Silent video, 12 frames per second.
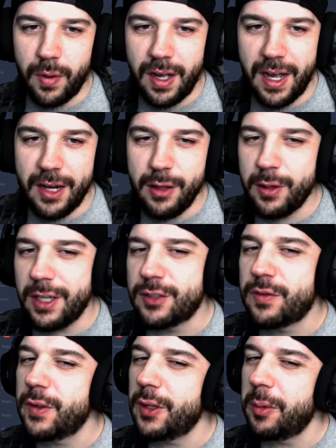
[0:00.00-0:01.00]
How do you guys
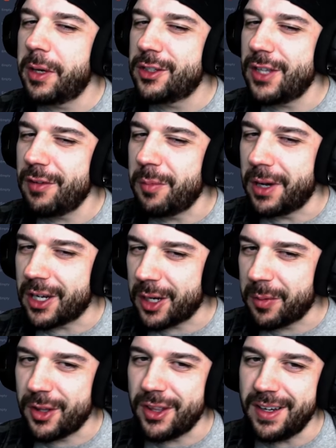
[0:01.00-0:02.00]
feel about David
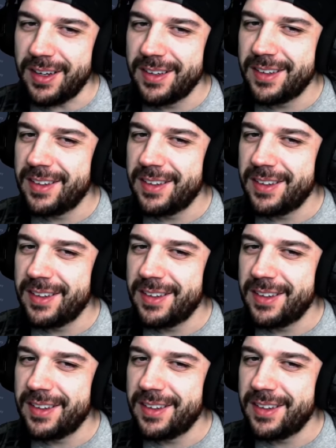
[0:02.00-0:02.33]
Montgomery there?